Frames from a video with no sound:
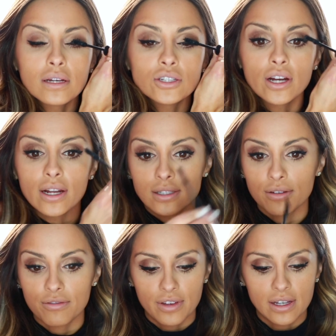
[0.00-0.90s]
Try not
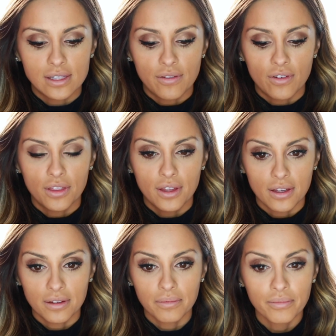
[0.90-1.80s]
to fix
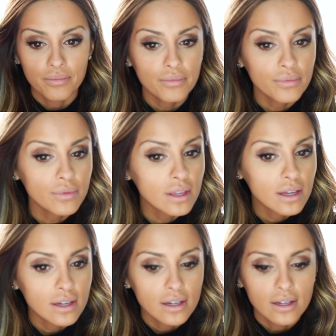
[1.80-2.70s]
everything.
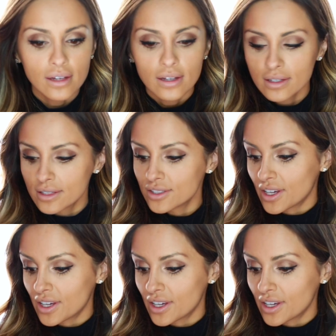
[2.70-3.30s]
It's